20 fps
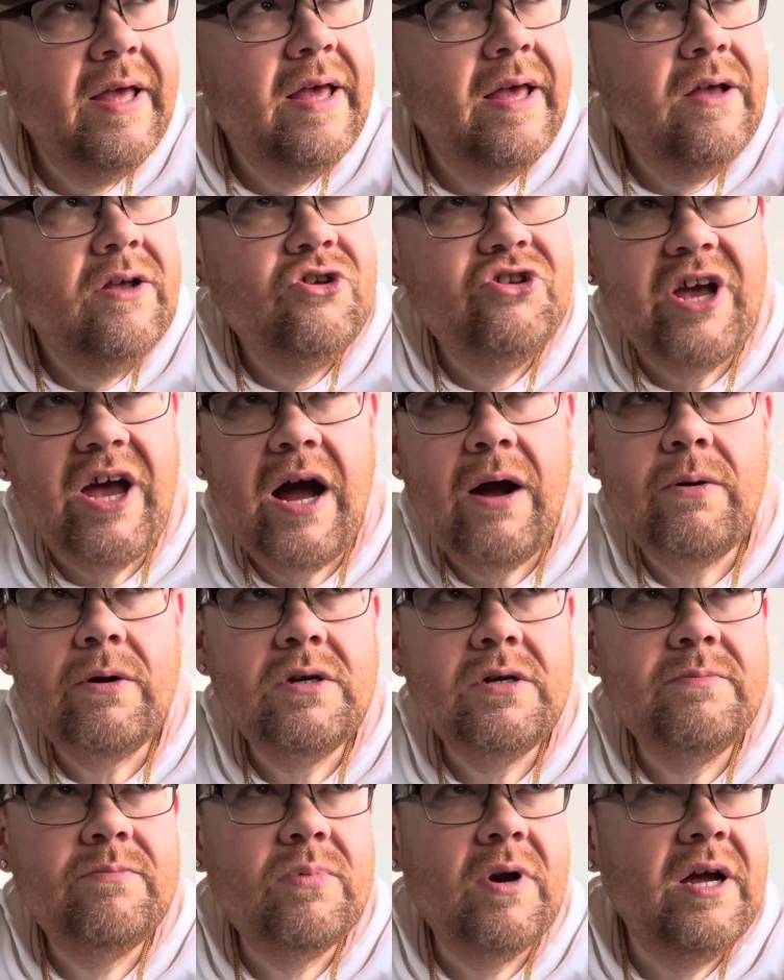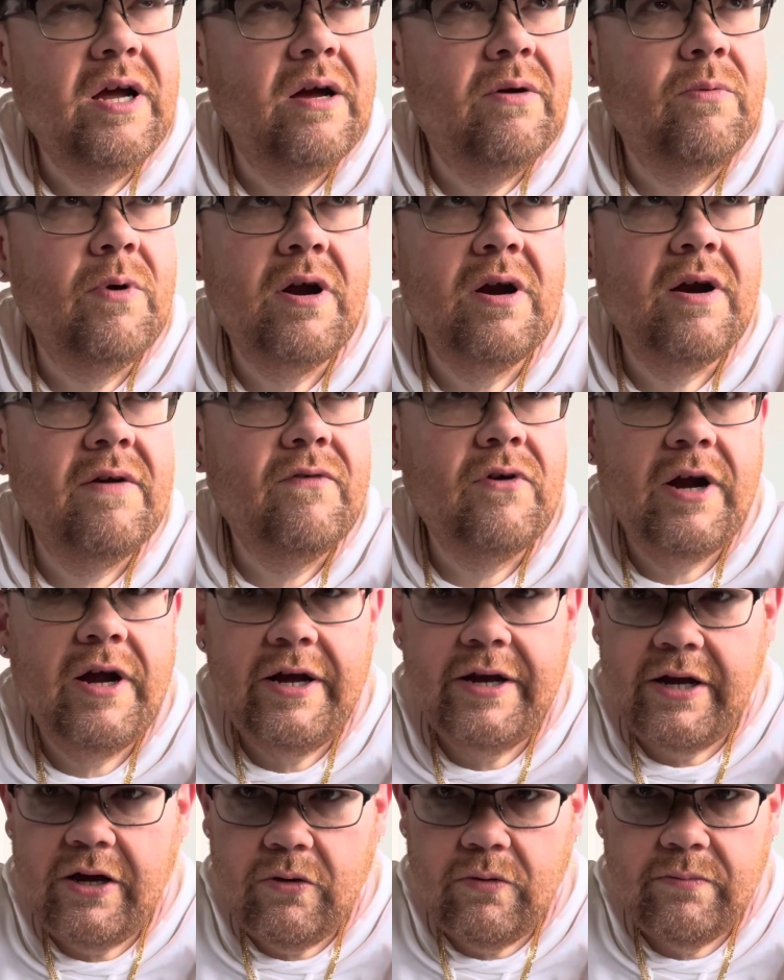Shower, wherever I
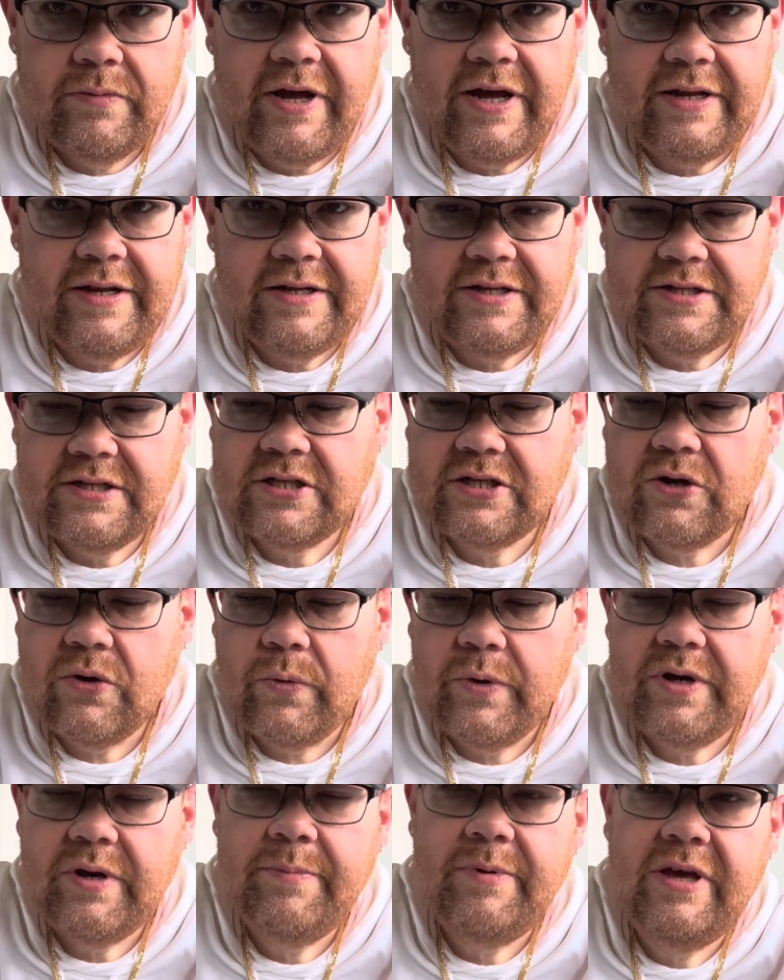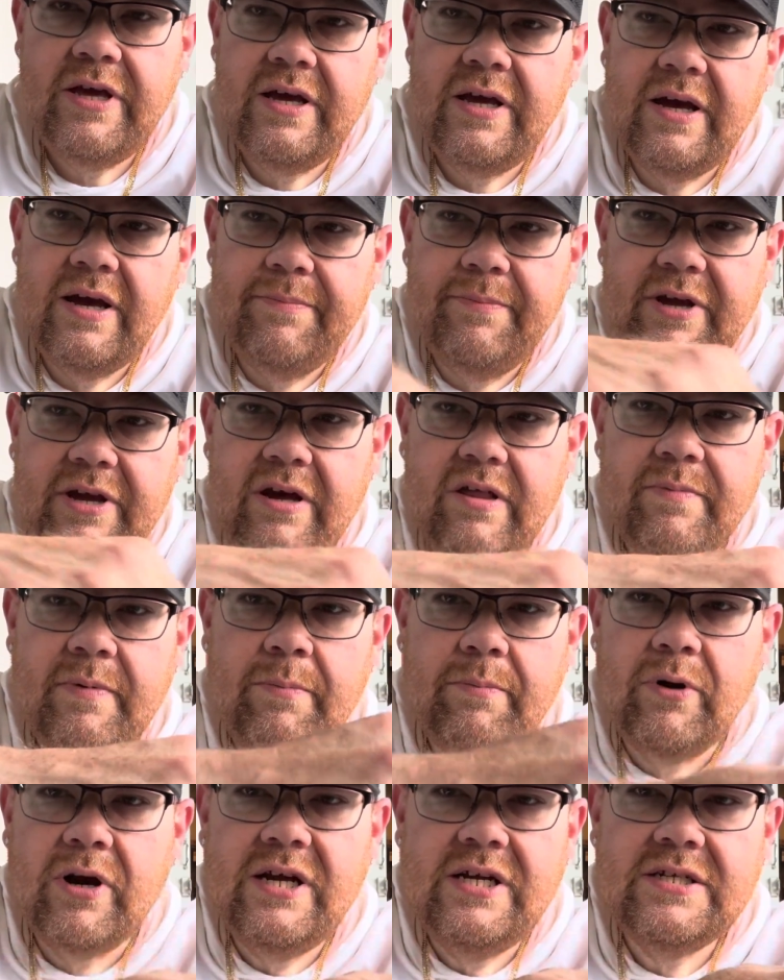go. And it's just going to be, because my
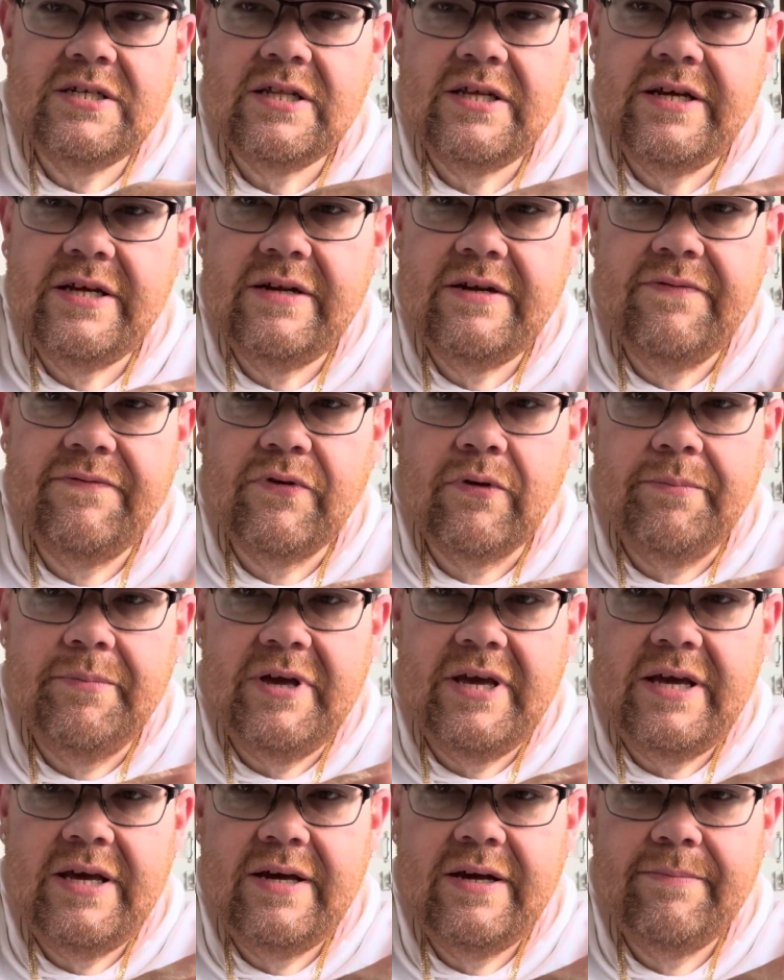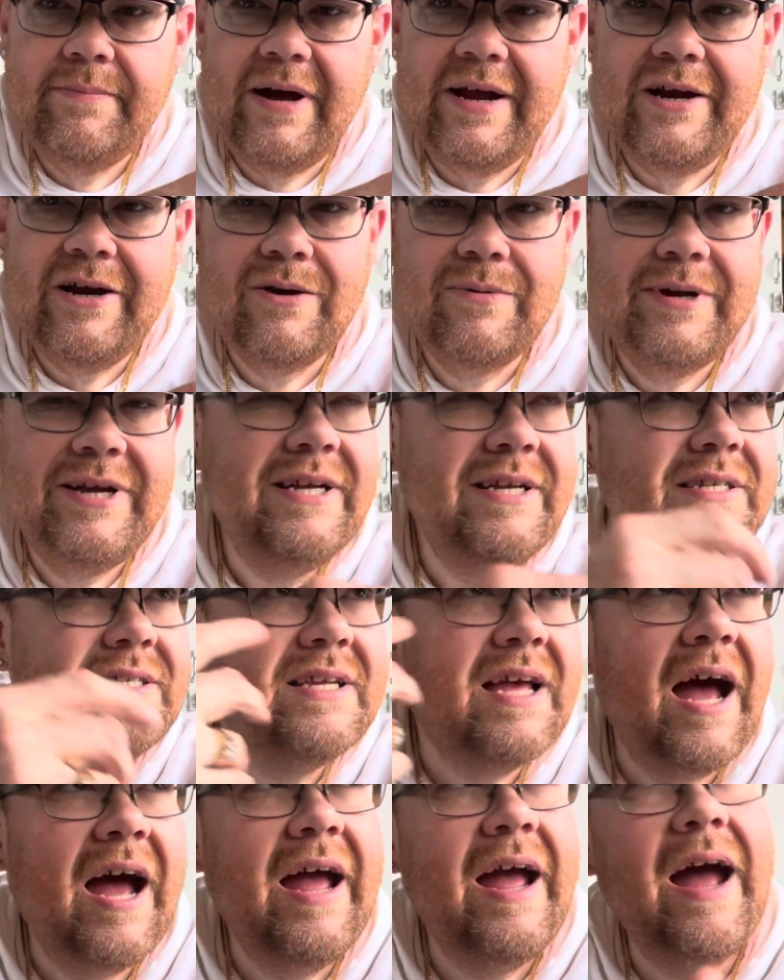bracelet, for me, my earrings,
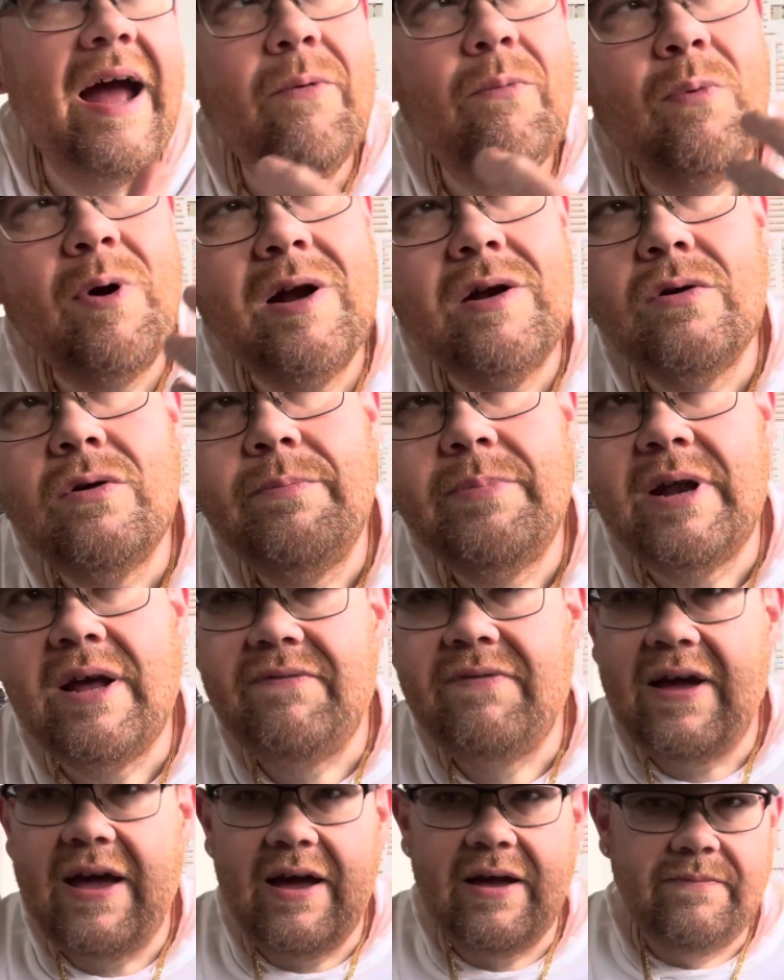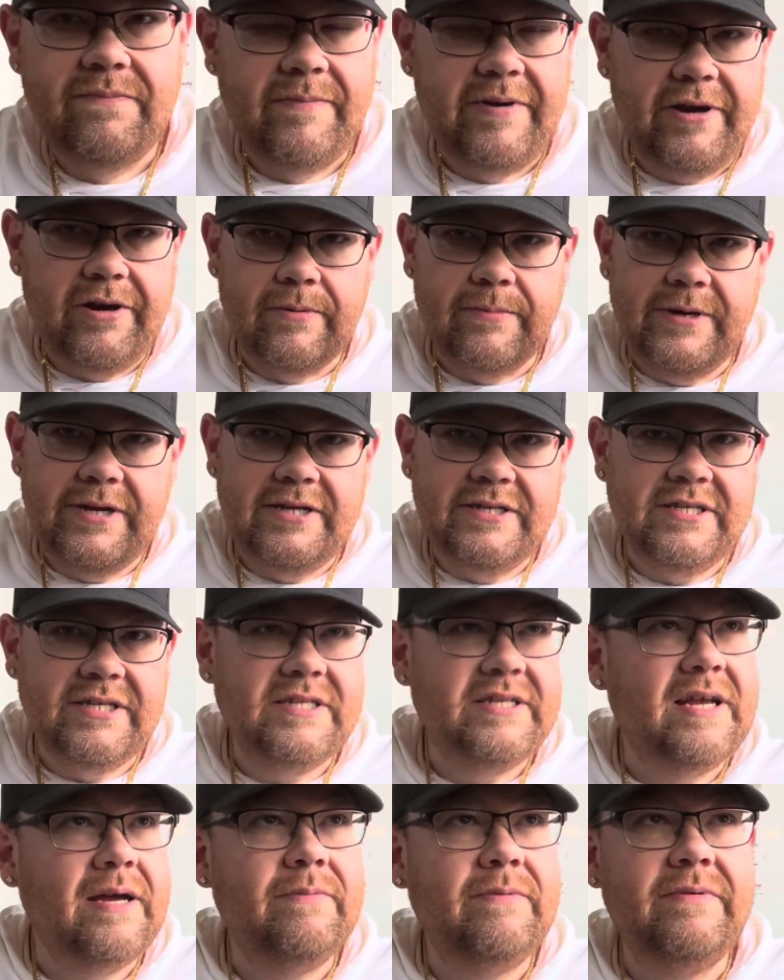I wear them, but I've had earrings
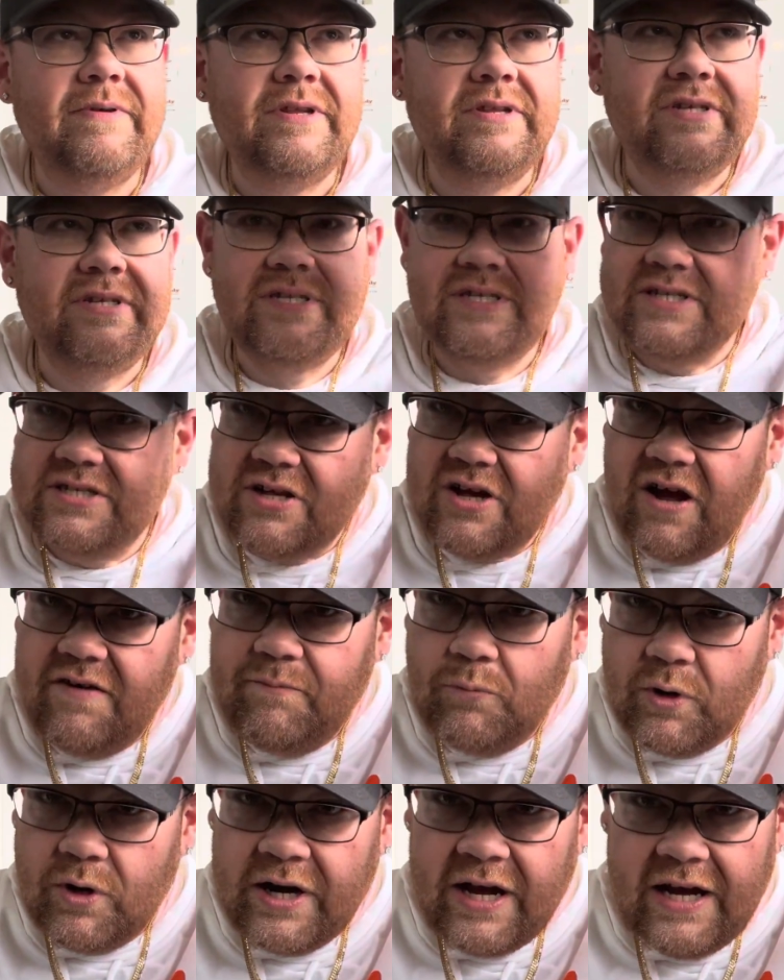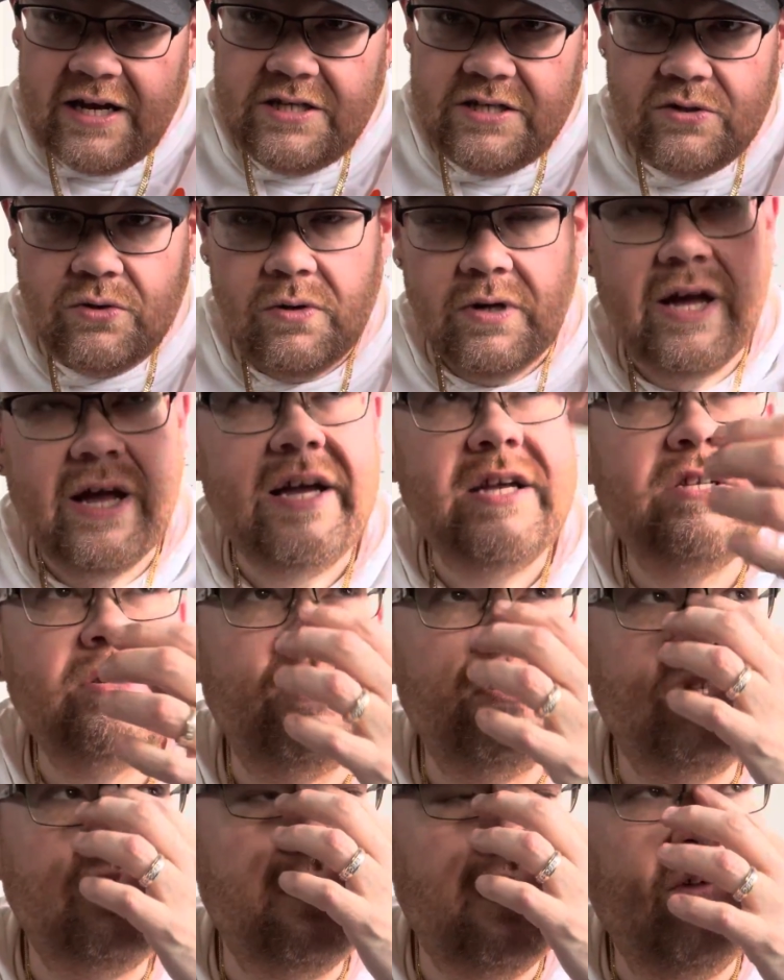since I was a sophomore in high school, guys, so
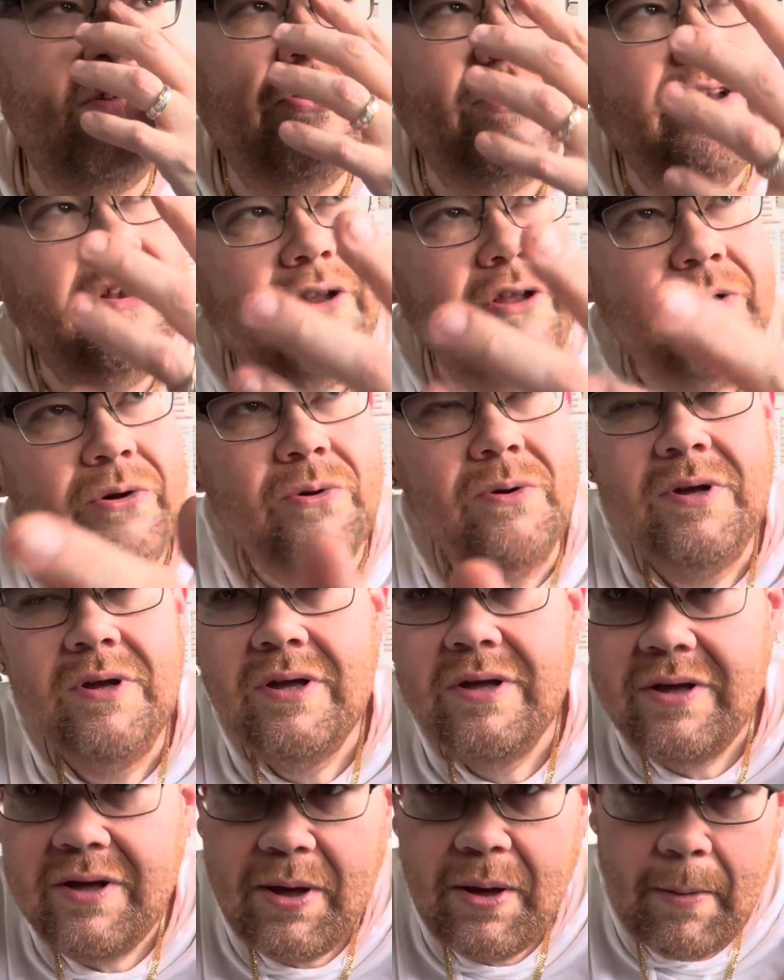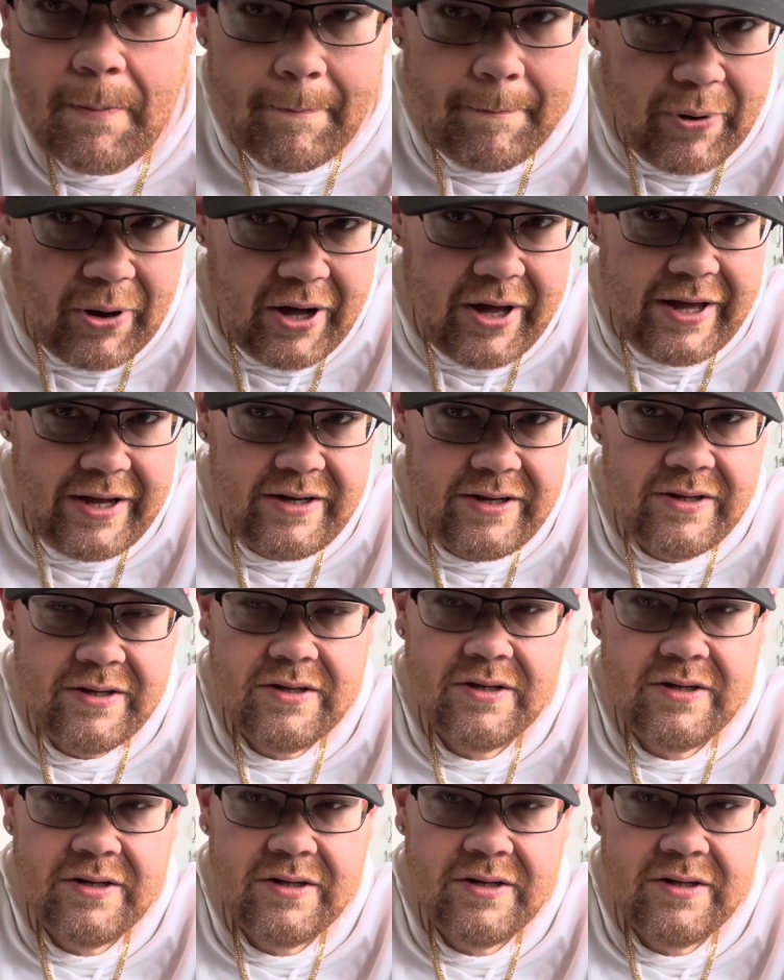it's nothing new. But